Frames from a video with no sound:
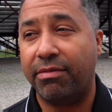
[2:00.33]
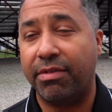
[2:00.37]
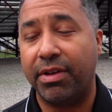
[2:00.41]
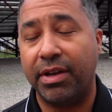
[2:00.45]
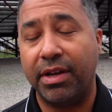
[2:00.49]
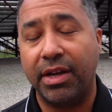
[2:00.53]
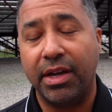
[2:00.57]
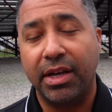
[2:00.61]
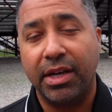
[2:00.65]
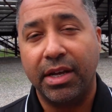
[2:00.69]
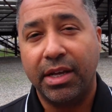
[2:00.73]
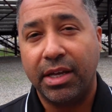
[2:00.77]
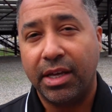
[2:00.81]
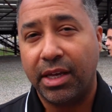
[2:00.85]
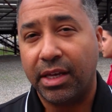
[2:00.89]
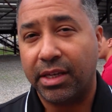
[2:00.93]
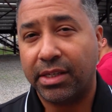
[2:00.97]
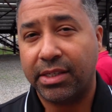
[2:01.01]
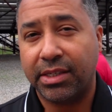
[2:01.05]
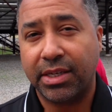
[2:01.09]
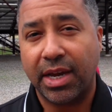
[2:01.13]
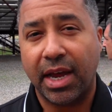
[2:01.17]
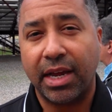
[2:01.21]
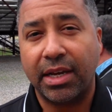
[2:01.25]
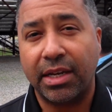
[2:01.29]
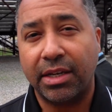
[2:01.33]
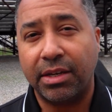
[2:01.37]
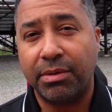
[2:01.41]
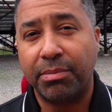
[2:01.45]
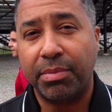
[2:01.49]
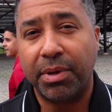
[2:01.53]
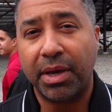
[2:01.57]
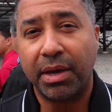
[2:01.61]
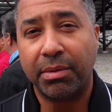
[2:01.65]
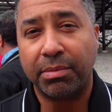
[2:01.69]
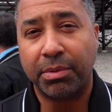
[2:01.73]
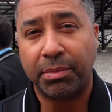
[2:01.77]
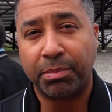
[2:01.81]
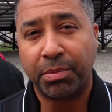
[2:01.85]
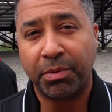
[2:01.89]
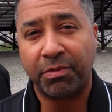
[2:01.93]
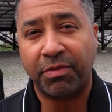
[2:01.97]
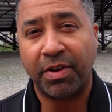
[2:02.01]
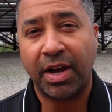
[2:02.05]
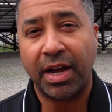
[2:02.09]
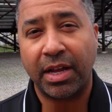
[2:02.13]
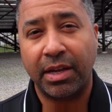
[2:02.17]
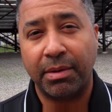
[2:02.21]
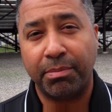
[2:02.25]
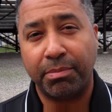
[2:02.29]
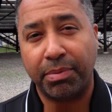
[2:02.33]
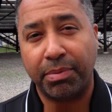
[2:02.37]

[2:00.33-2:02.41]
and excited to be able to provide the